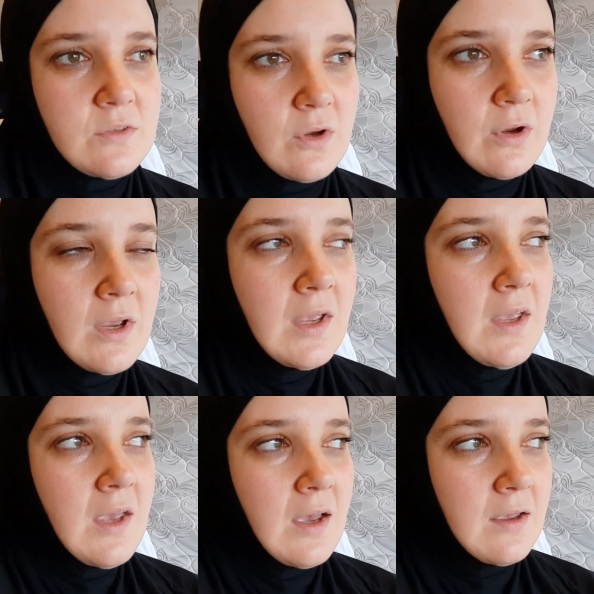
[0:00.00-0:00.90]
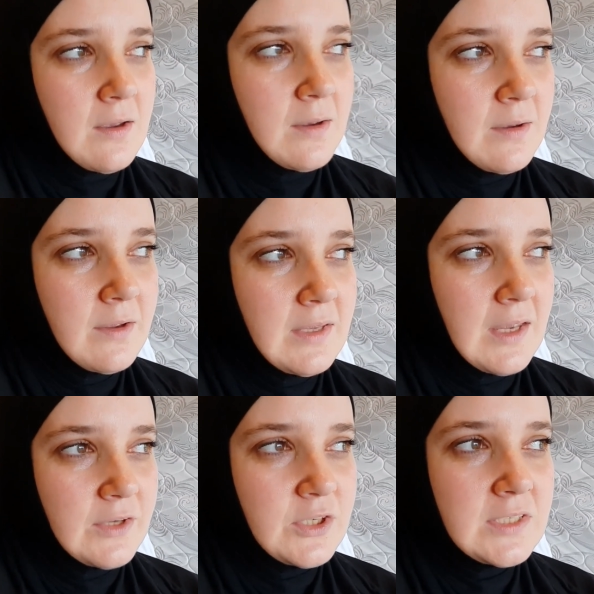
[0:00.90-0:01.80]
So
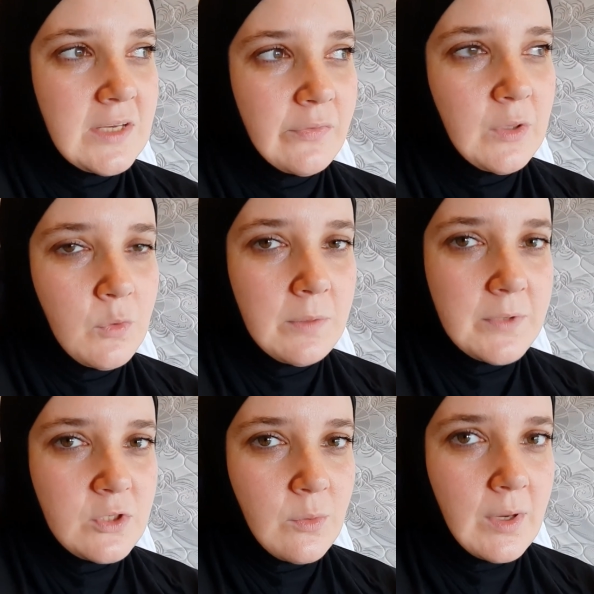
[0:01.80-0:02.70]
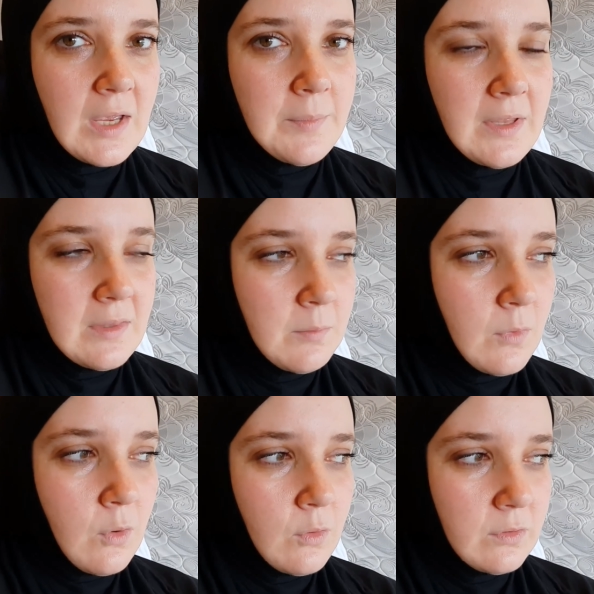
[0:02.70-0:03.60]
yeah, she definitely wouldn't be showing up at the
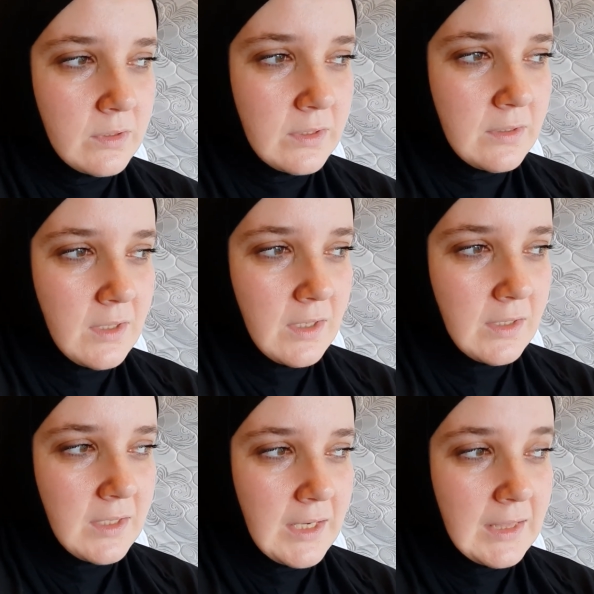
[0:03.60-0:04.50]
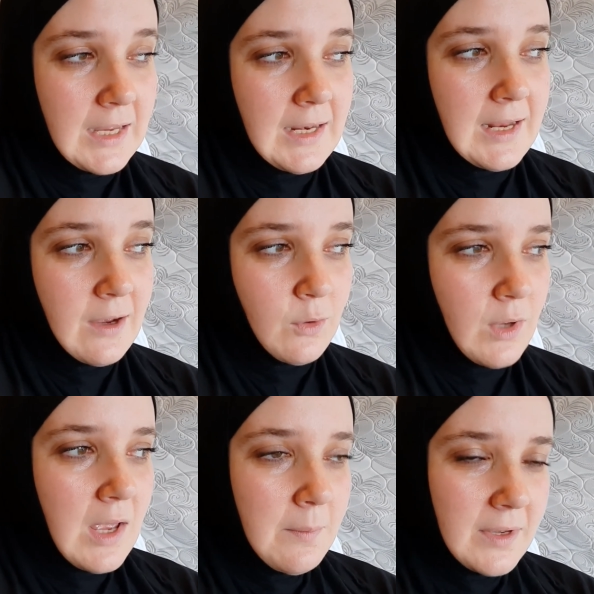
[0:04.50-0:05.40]
mall like that now.
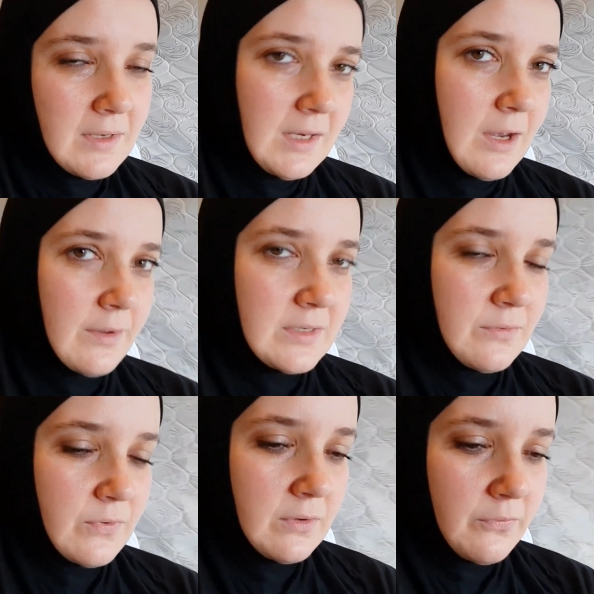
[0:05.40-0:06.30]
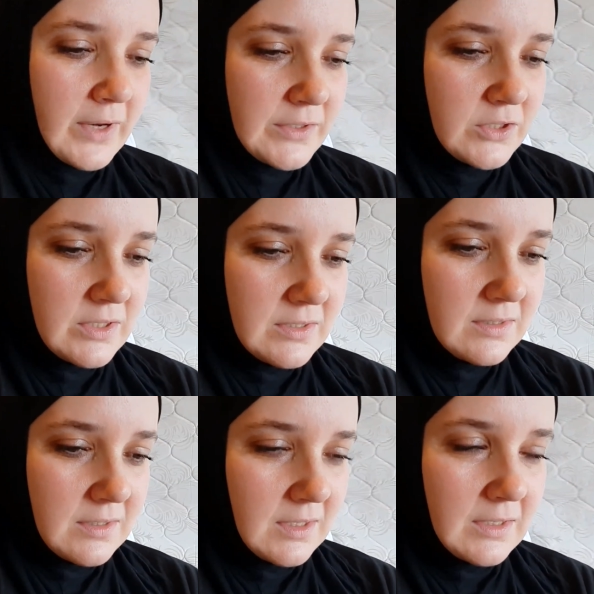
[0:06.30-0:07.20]
But yeah, as a fun fact to
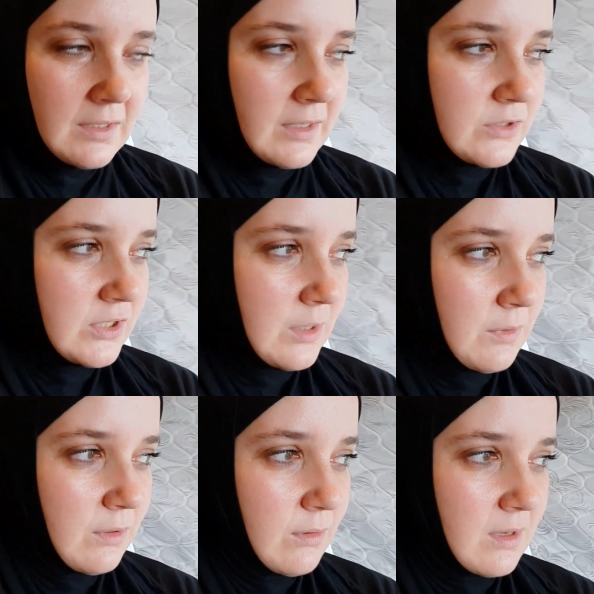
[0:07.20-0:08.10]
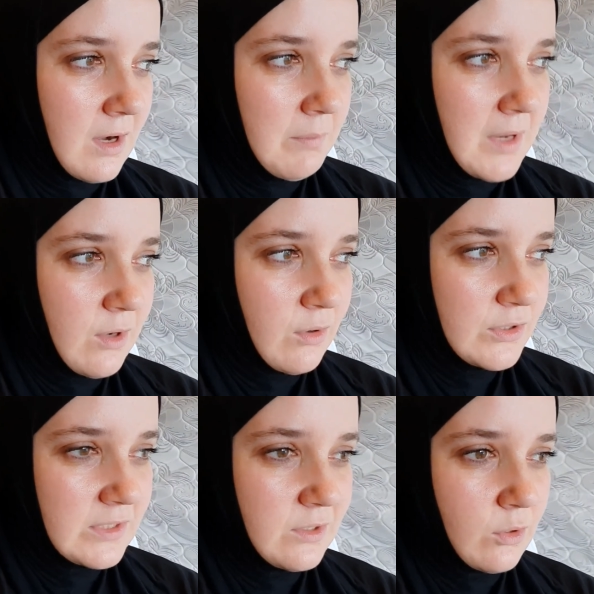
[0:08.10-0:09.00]
just share with you that I met her.
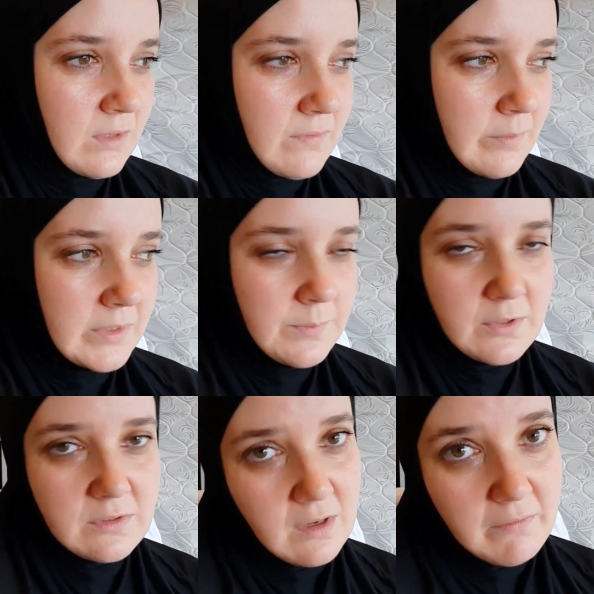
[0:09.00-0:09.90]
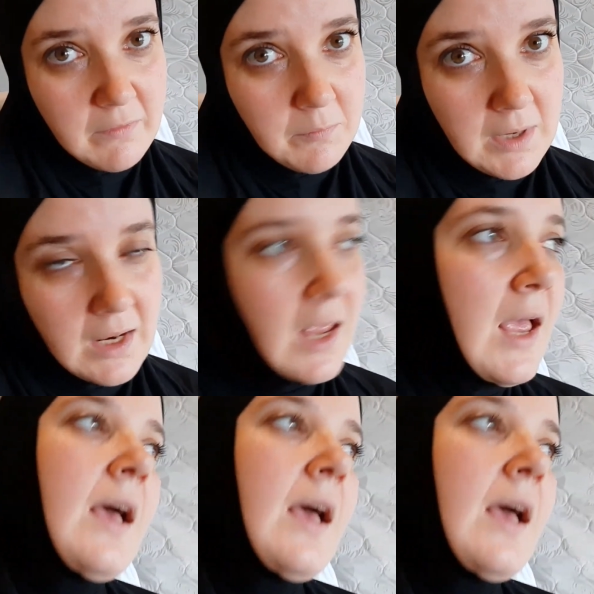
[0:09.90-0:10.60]
She's the only famous person I've ever met.